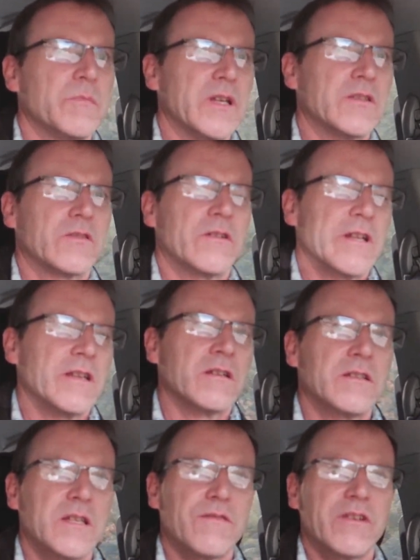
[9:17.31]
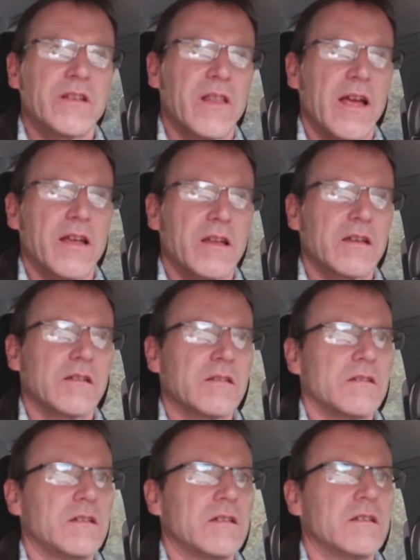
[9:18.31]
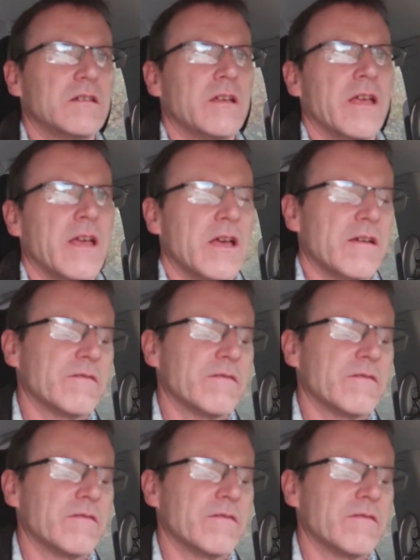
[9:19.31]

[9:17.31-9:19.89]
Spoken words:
big screen TV like, and